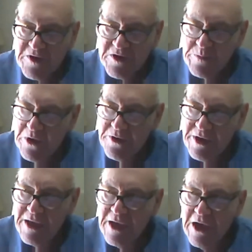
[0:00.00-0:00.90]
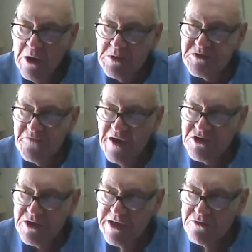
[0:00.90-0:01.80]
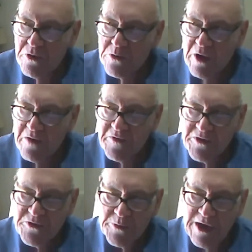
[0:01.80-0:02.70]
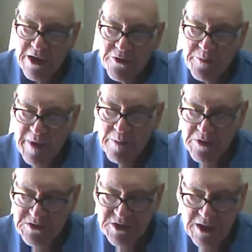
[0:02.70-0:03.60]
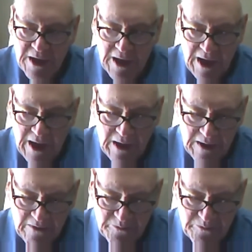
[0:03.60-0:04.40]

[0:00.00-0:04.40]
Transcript: community, which eventually grew to over 300 members of